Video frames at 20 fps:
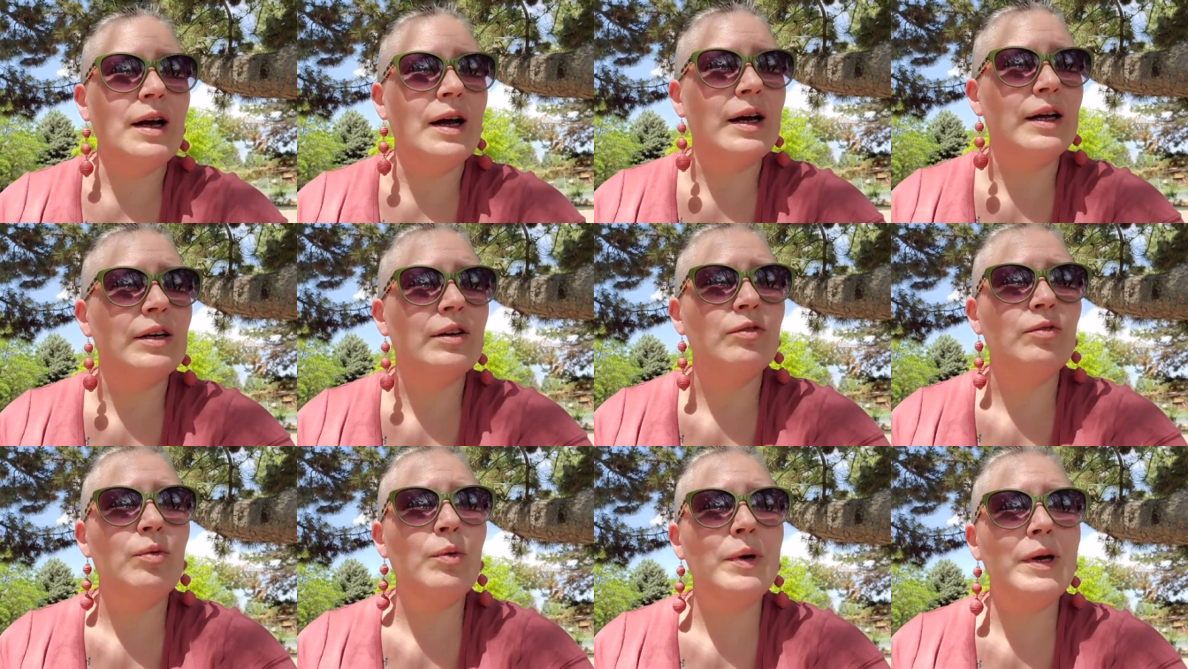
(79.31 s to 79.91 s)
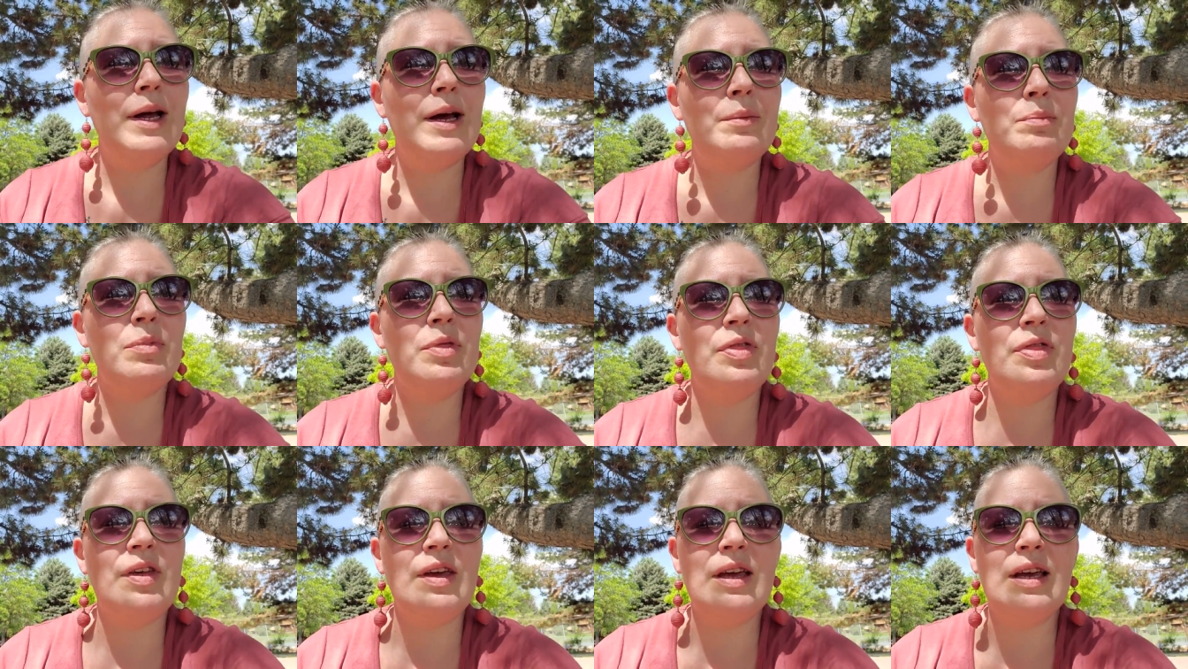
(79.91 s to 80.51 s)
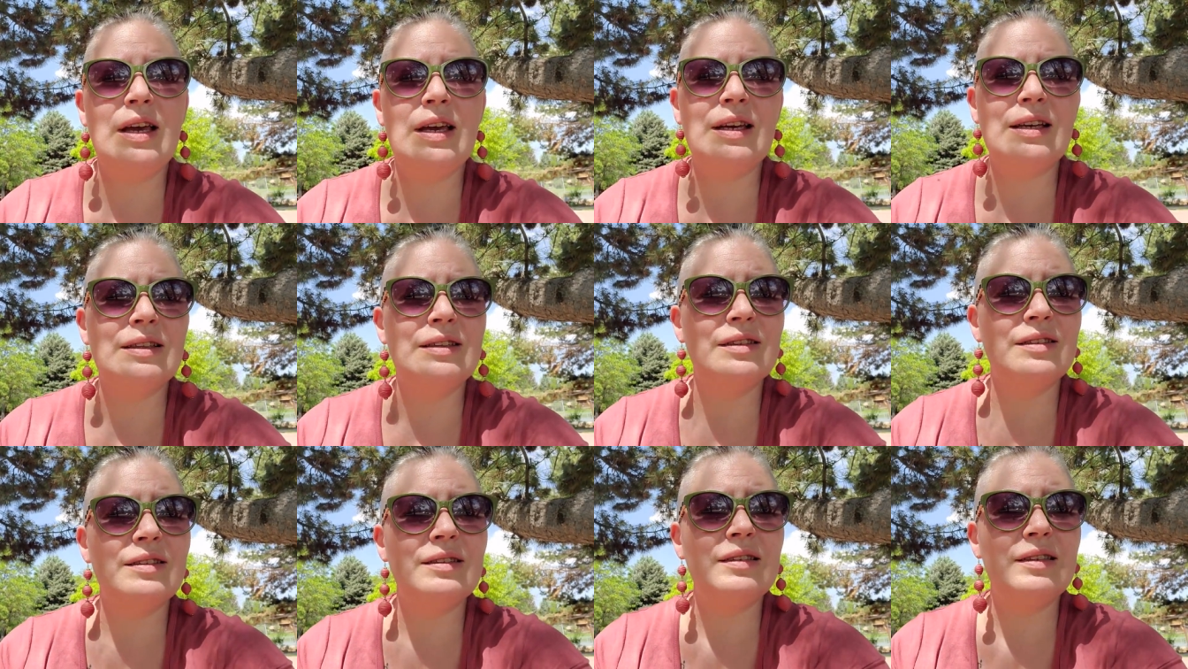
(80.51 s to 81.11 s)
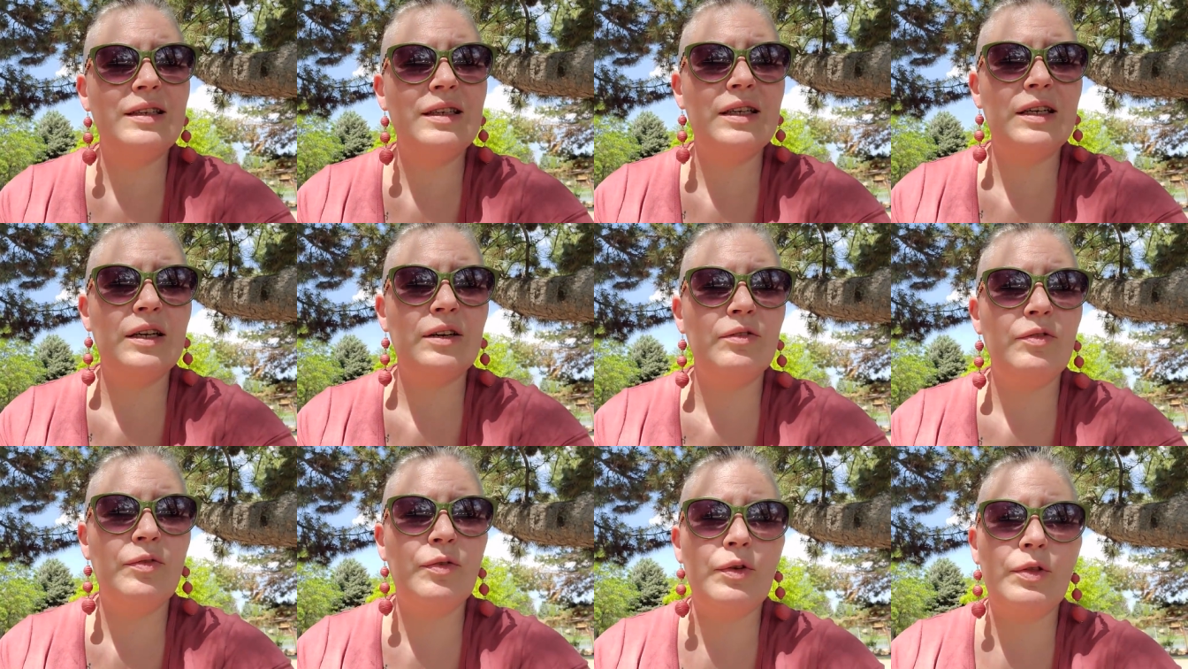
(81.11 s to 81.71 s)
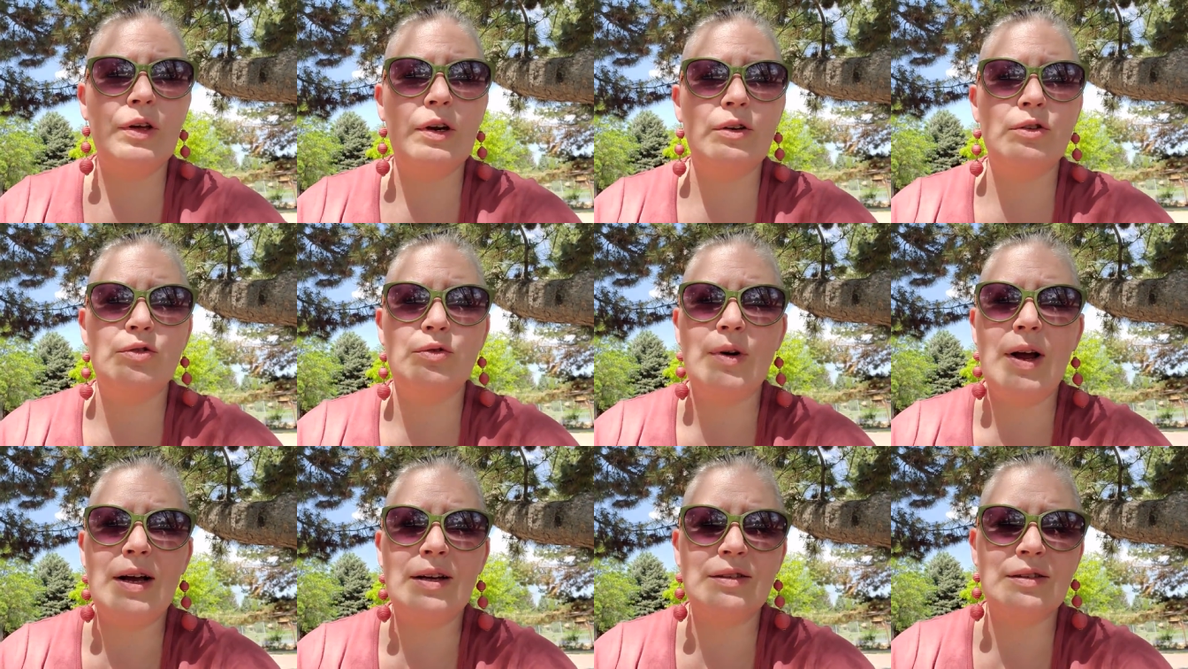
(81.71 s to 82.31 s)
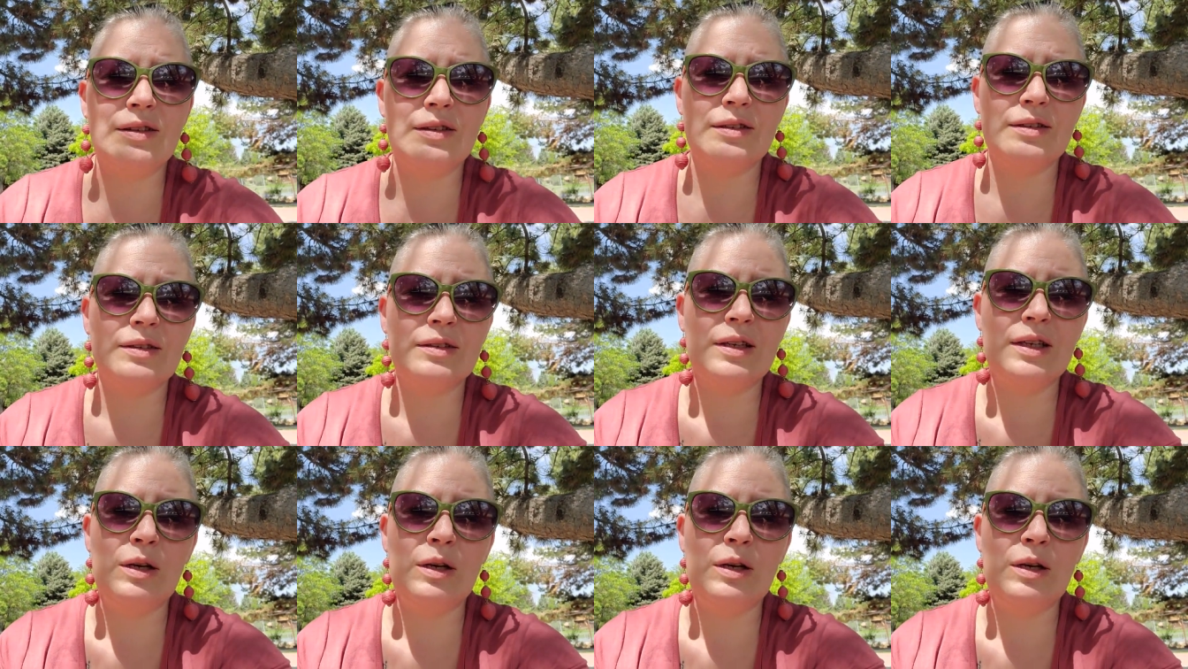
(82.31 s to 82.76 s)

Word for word: kind of what I'm thinking and seeing for their dress is